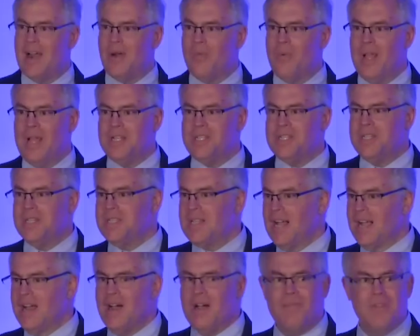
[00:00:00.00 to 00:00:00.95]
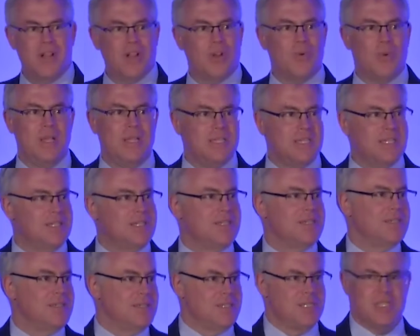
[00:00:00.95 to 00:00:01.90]
wrench and it's not covered in grease, it's
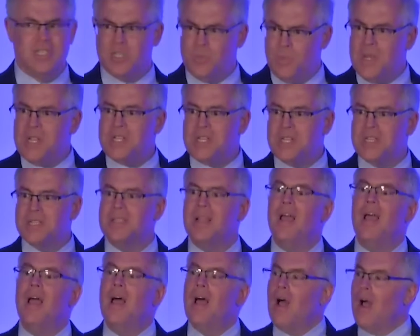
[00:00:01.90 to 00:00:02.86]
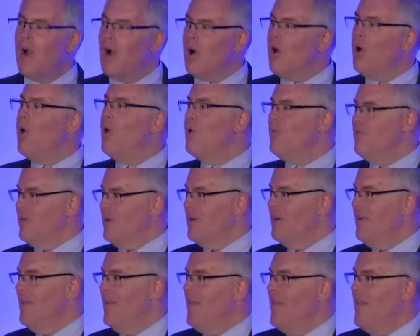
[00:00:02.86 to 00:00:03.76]
suspicious, are over.